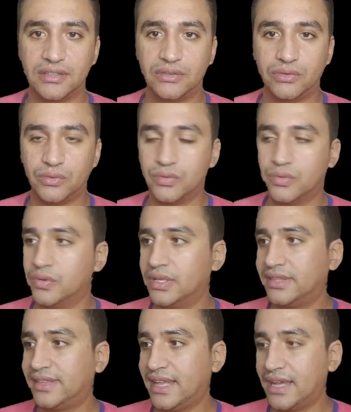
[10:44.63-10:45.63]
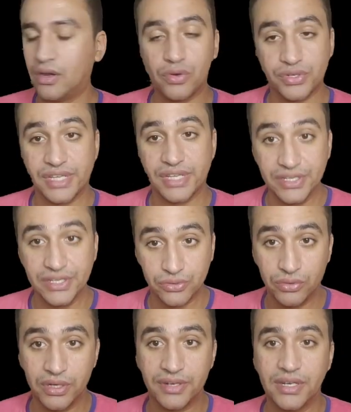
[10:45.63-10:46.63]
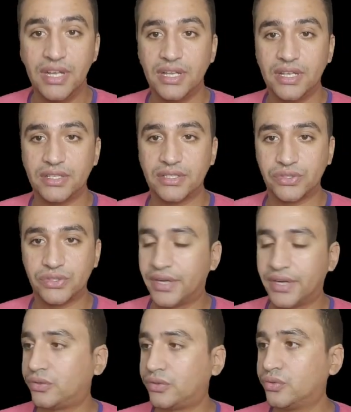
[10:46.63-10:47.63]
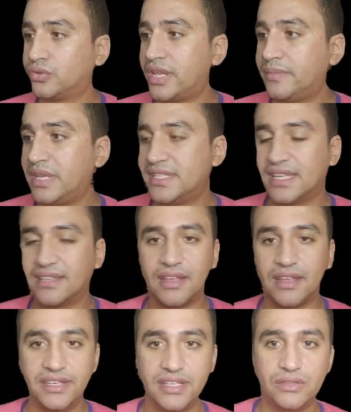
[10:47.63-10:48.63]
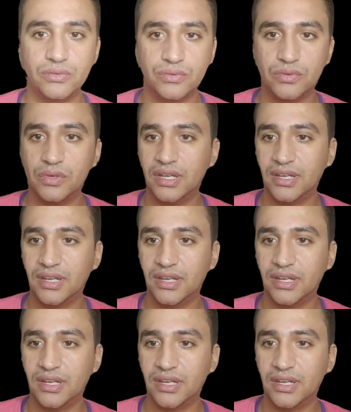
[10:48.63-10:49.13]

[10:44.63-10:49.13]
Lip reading: or the installer start to tell me that I need to